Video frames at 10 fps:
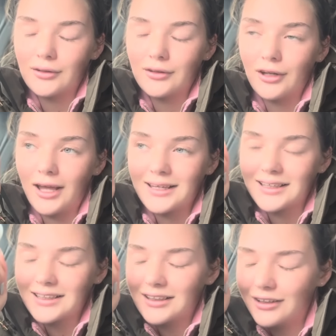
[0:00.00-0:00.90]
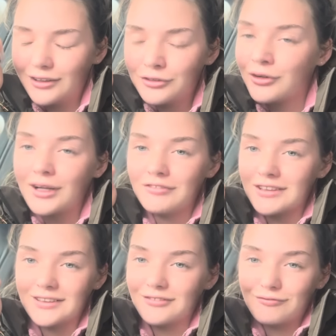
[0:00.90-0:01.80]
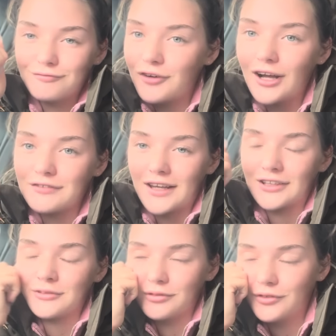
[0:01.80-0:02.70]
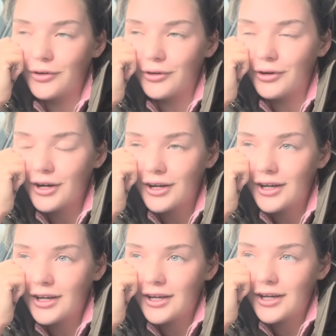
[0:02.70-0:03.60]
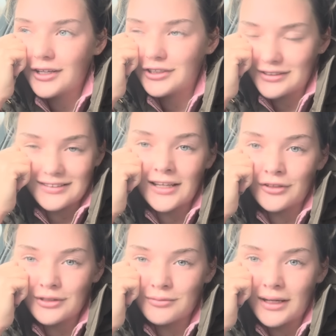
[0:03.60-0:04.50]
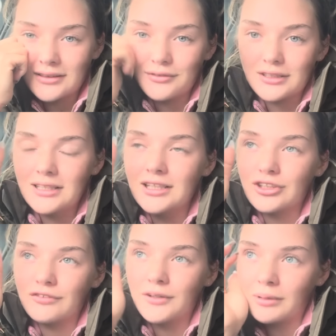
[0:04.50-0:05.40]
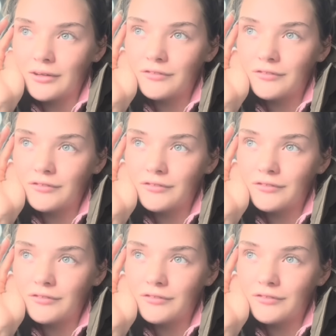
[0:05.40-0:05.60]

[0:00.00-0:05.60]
like not even 5 seconds before, just to send to his mates. He was literally filming it.